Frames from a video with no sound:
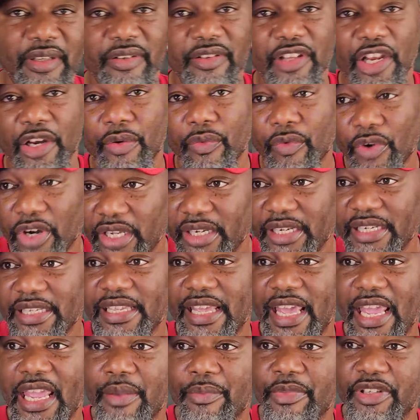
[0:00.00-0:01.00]
Their running
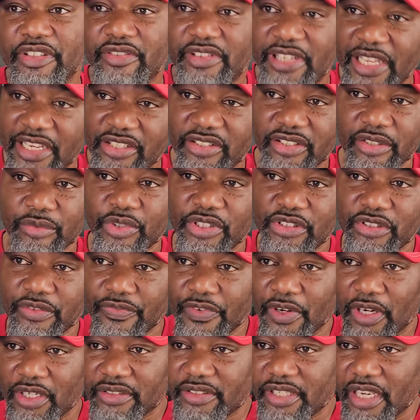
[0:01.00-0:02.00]
game is decent with
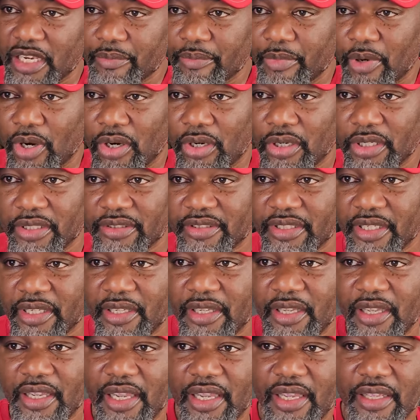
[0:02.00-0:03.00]
Jovantae Barnes
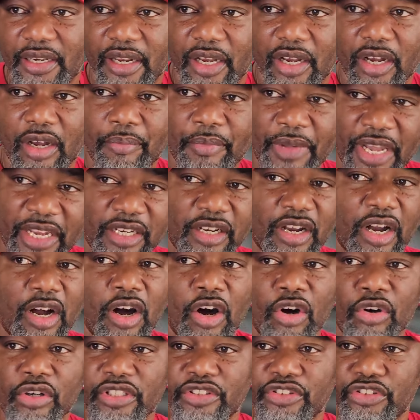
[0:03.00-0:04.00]
and uh, Michael
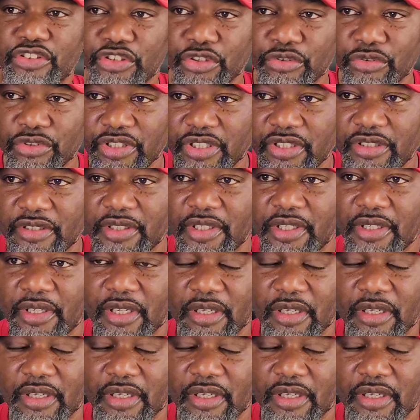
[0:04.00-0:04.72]
Hawkins Jr.